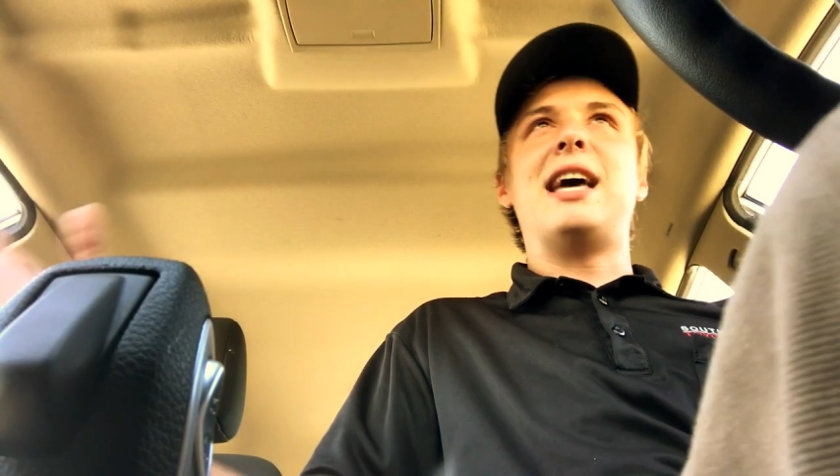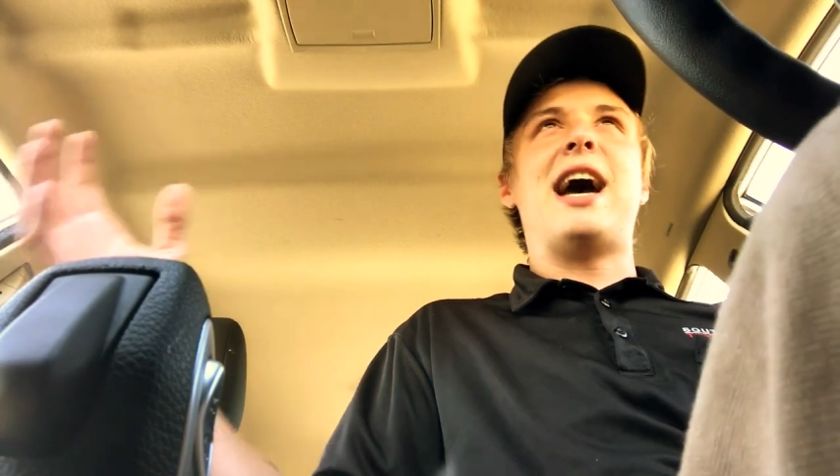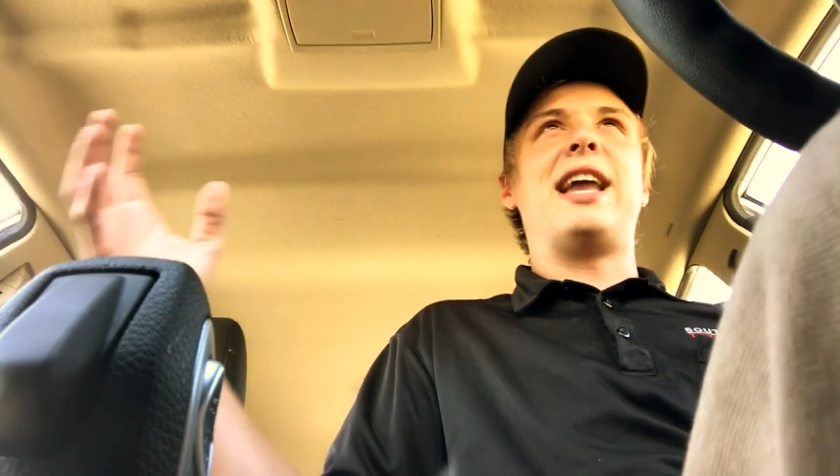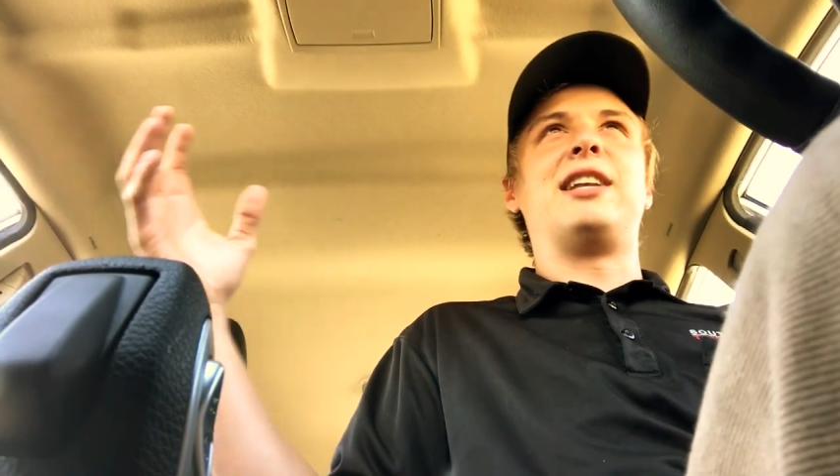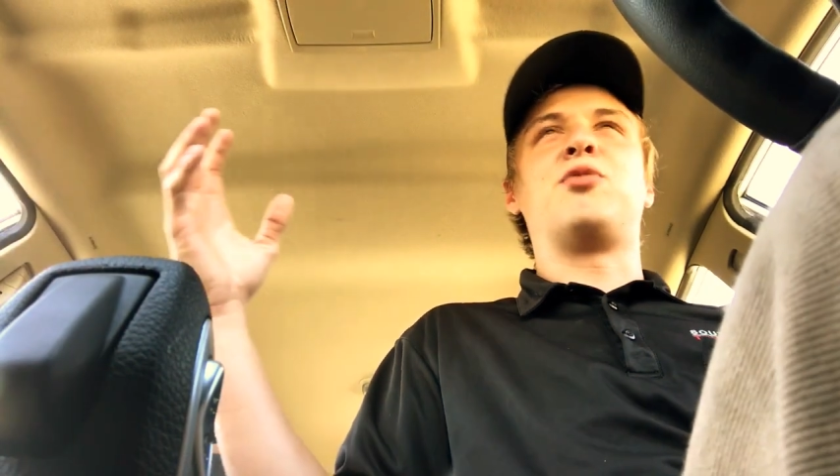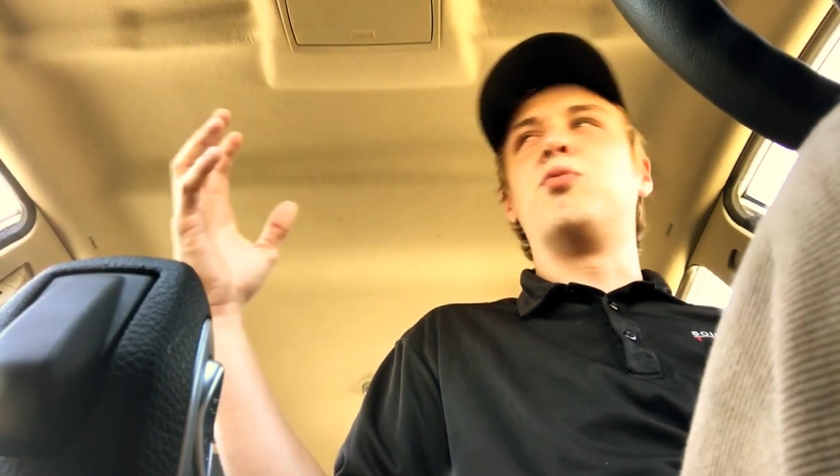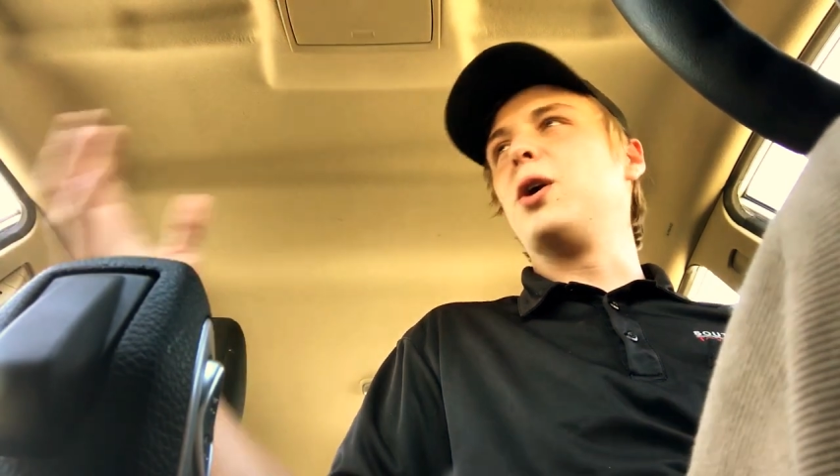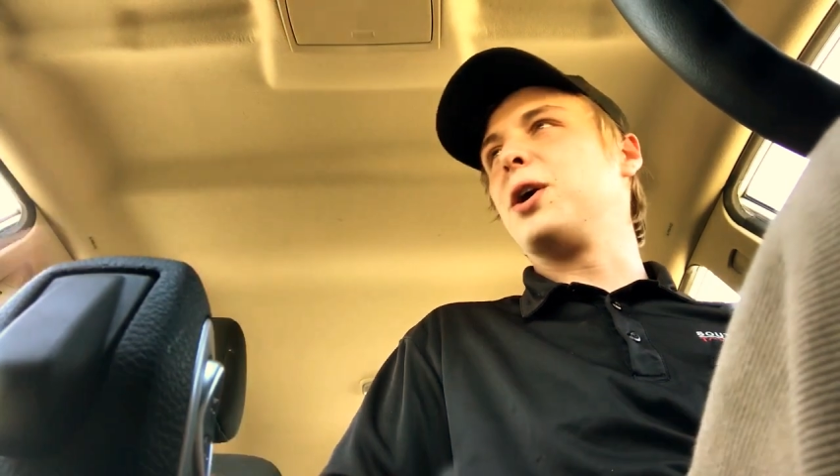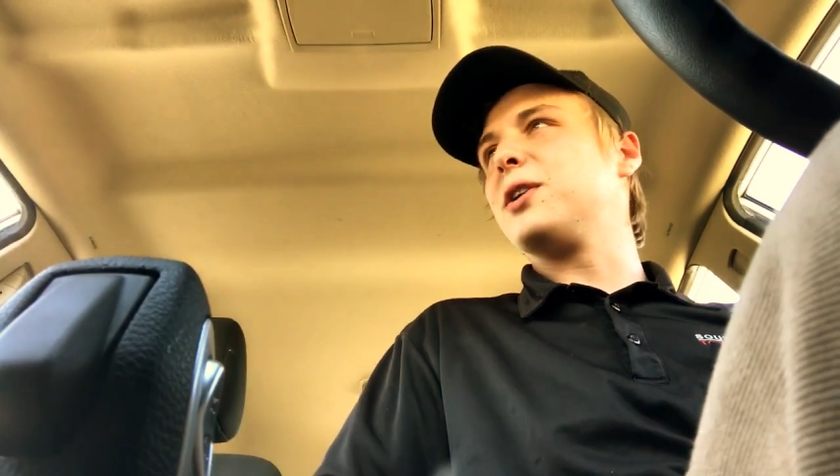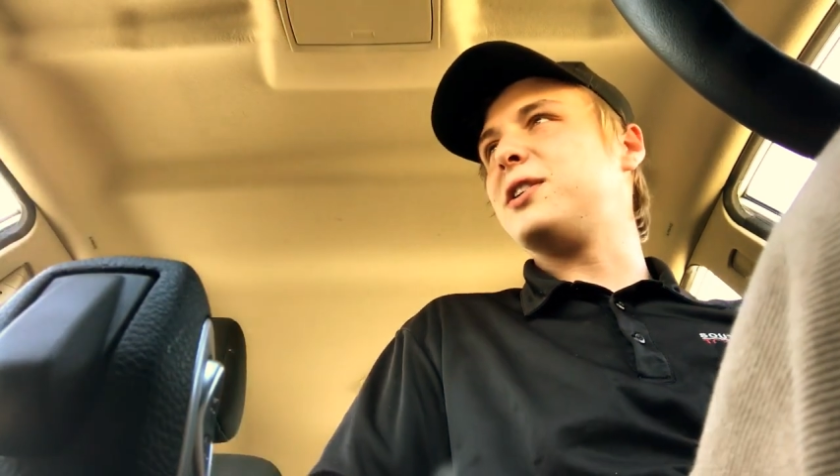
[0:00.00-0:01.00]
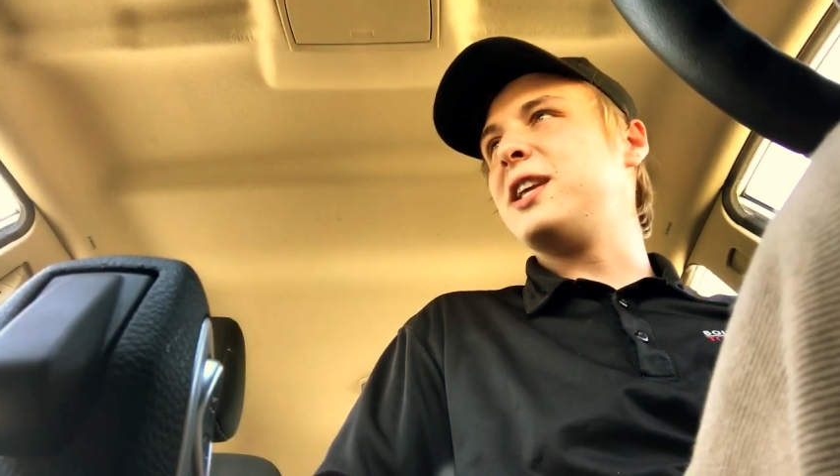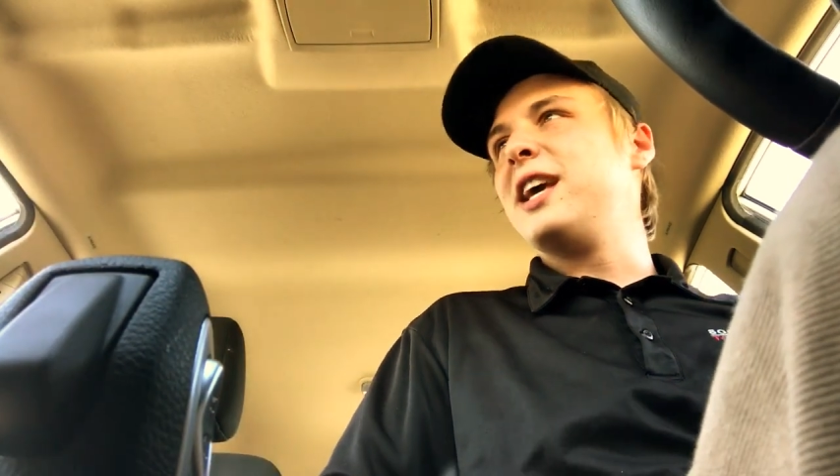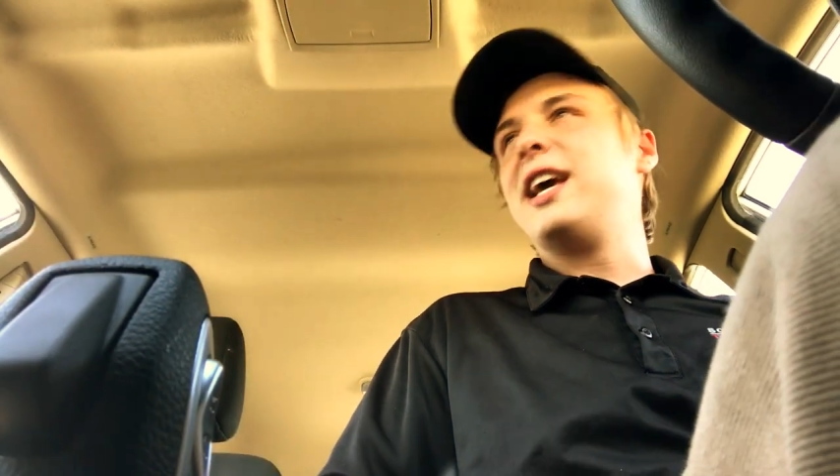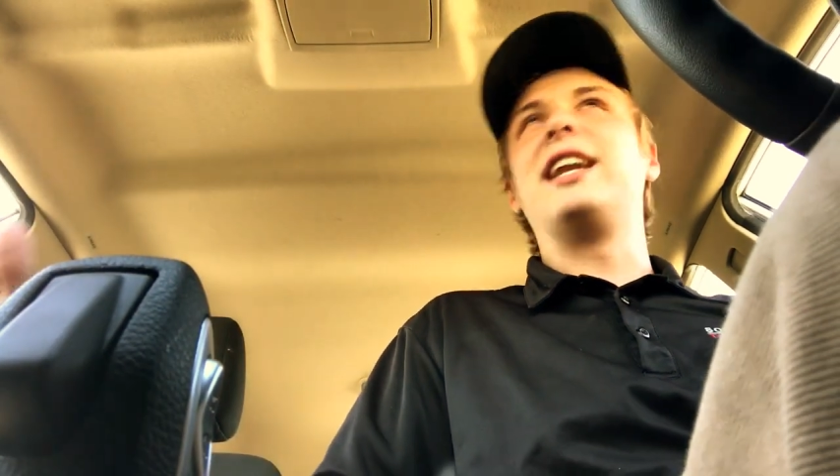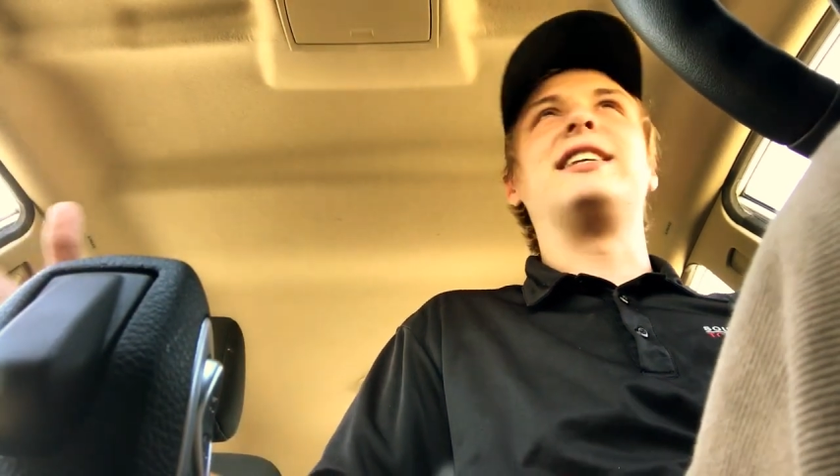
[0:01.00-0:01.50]
At its worst,
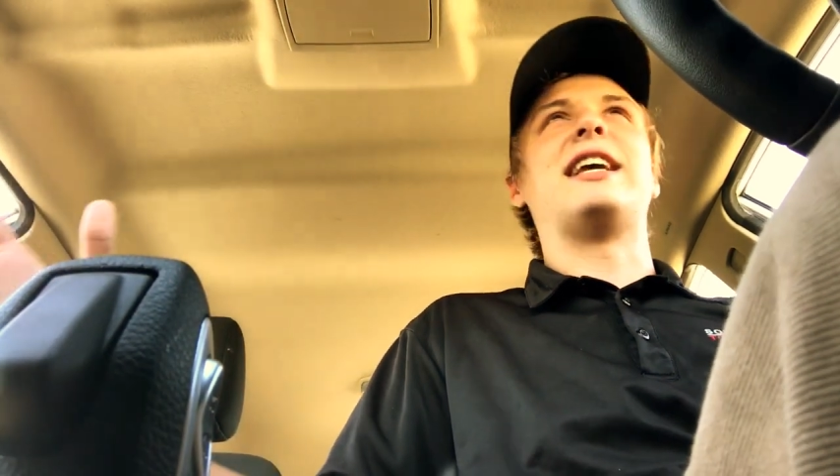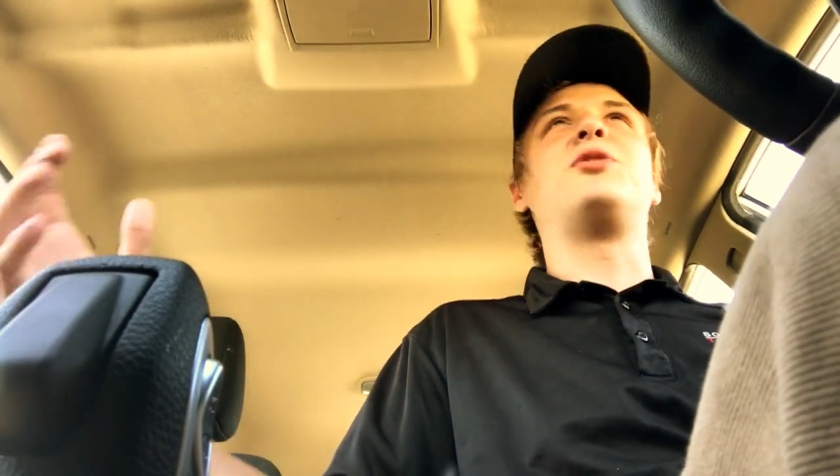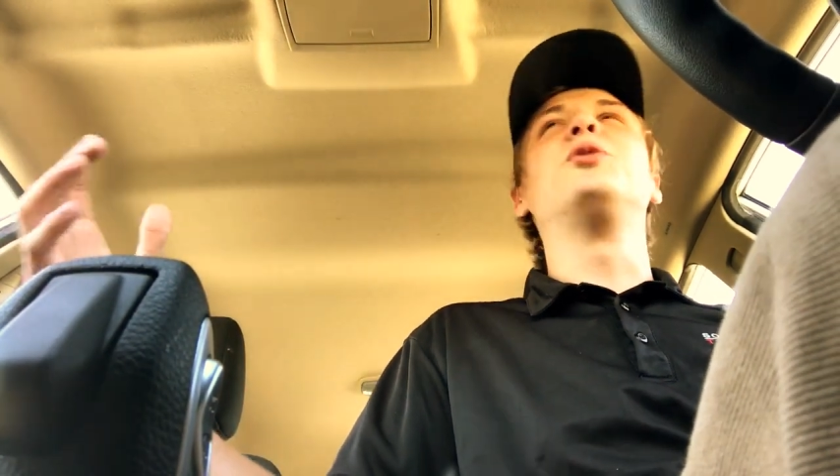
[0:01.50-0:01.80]
it is a